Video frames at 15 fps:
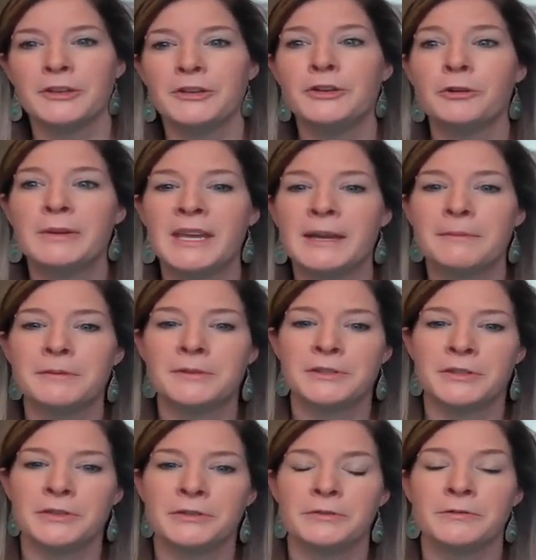you'll be able
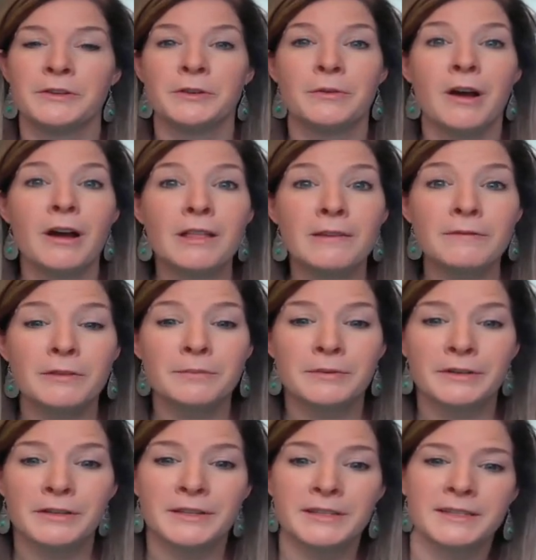to view all of the
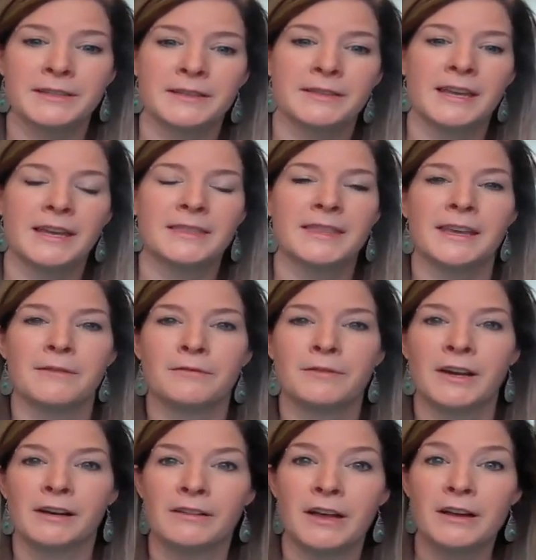books that they have
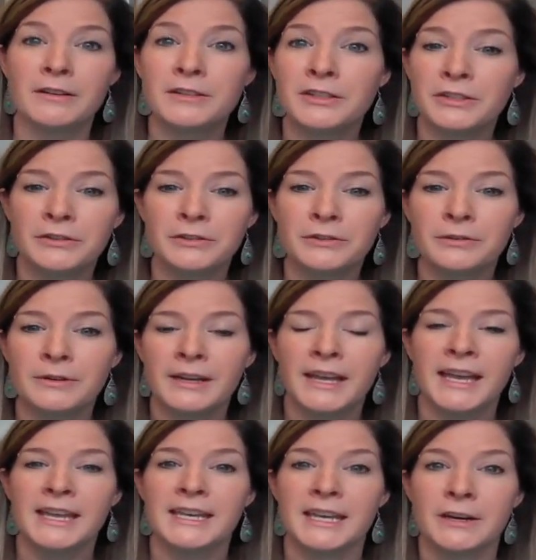read along to
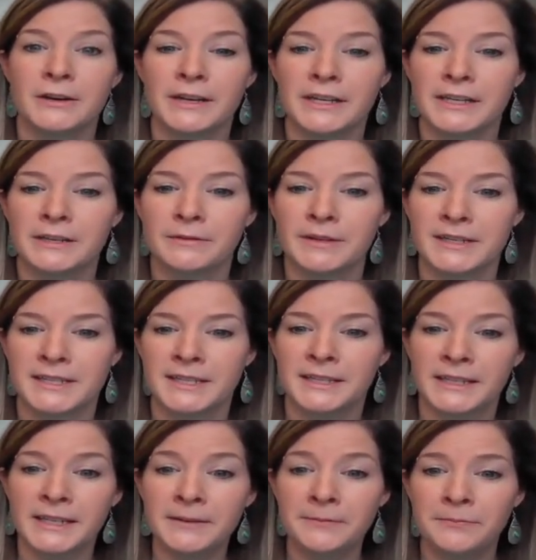and narrated
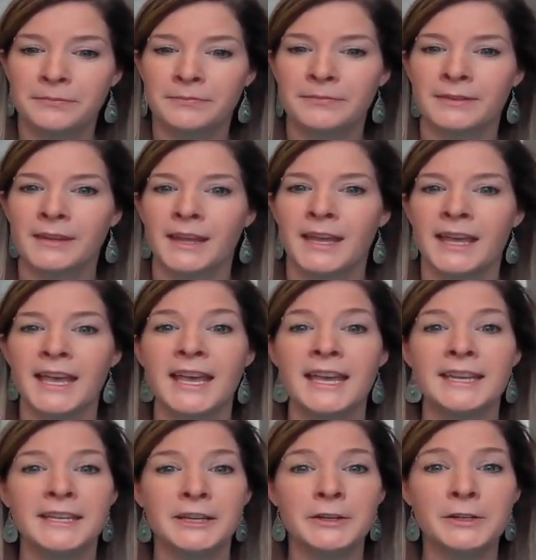recently.
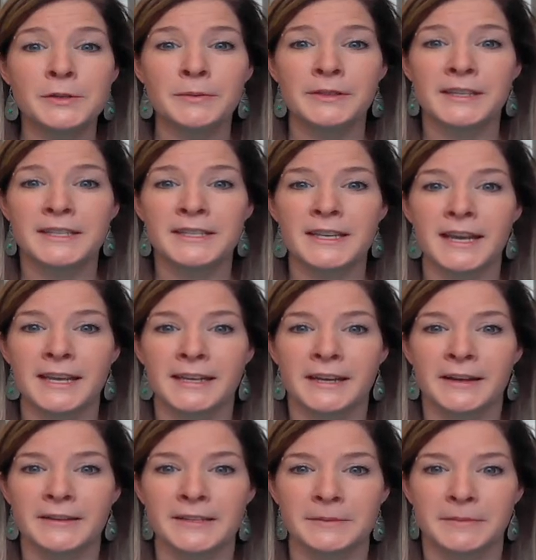And here's what these
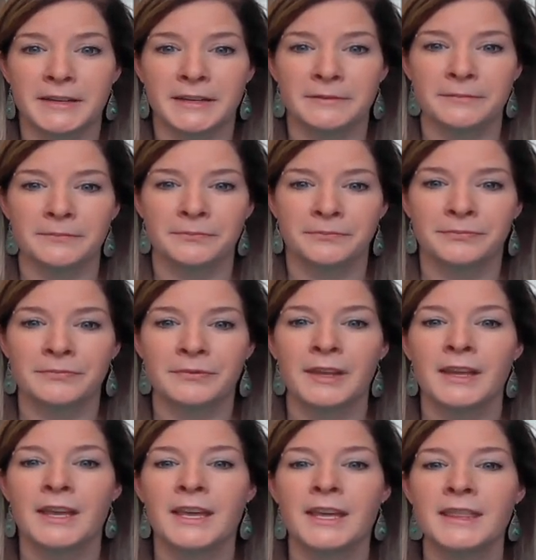icons mean.
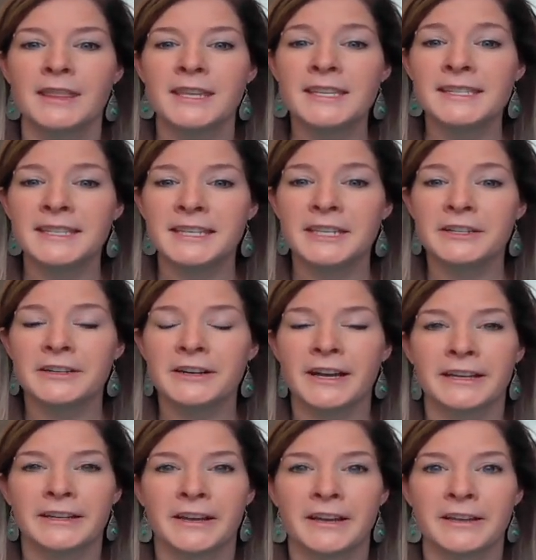This ear
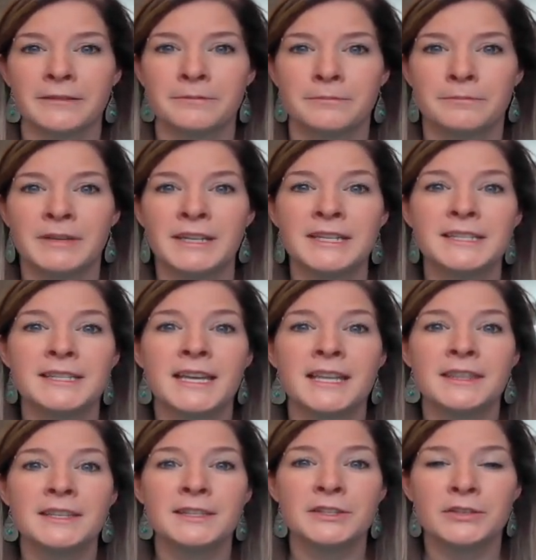icon means
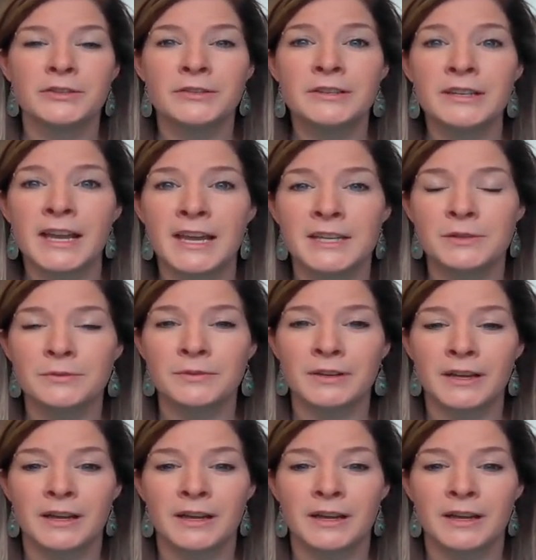that the student has